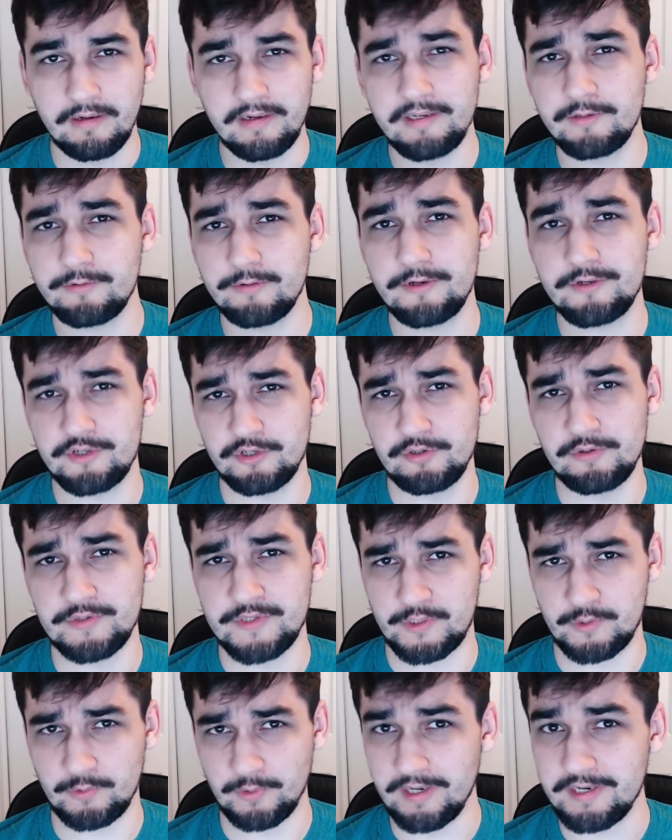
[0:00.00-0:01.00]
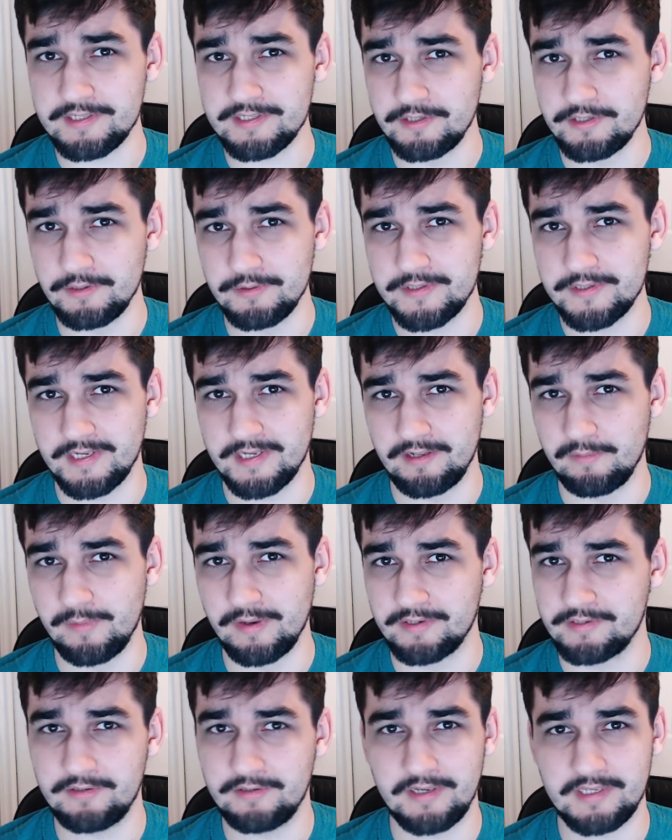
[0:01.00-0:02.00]
Any creature who strikes an ooze
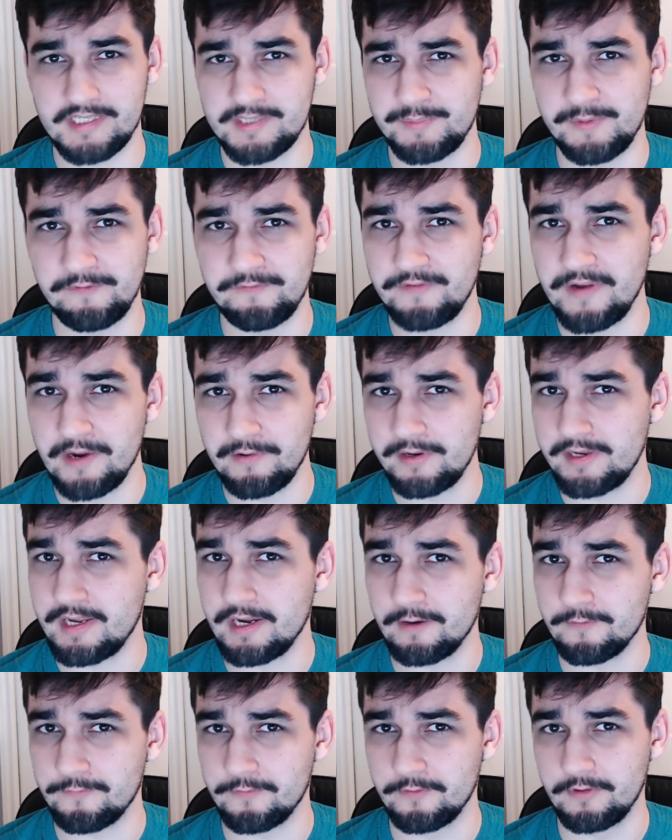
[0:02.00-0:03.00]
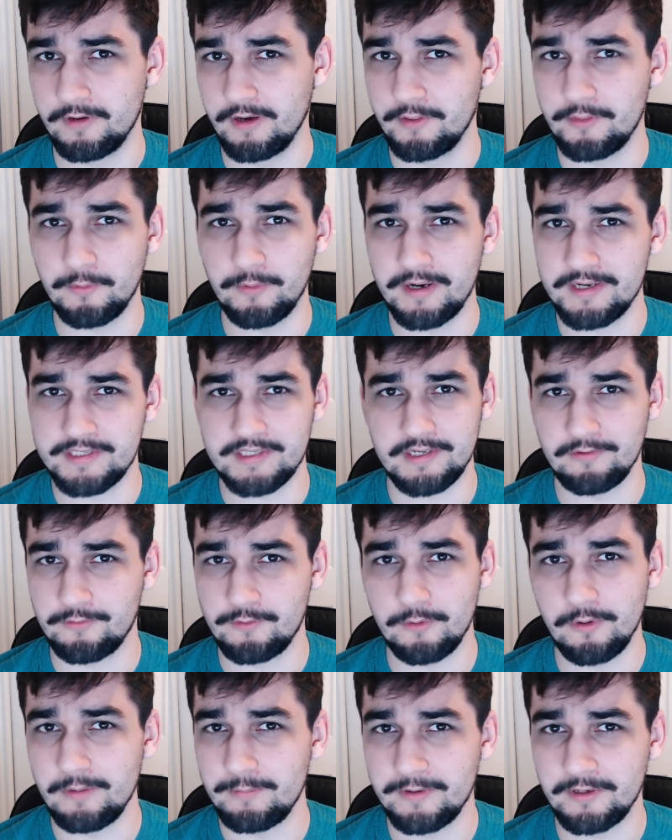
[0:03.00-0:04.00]
elemental has to be very careful, otherwise their
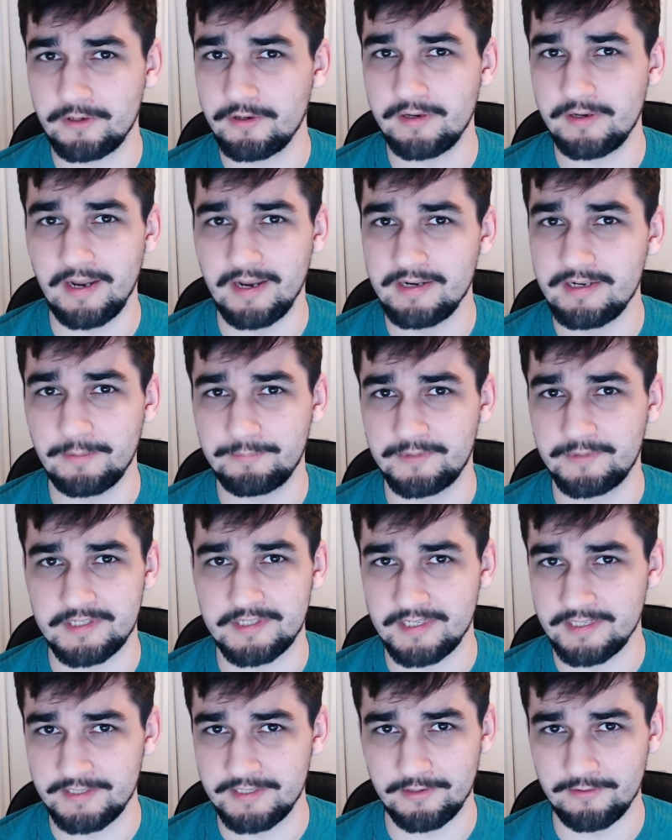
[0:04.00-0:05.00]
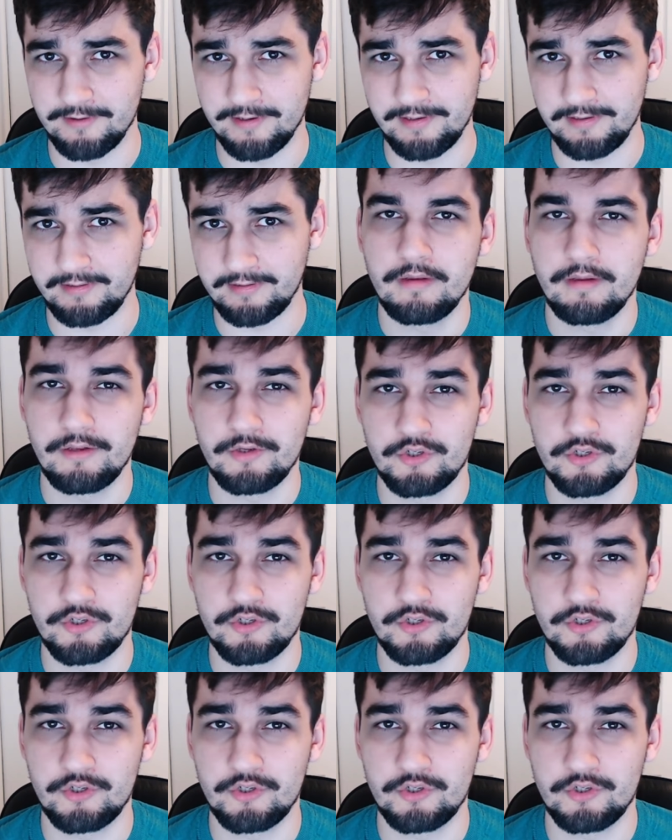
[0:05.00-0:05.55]
equipment could end up disintegrated.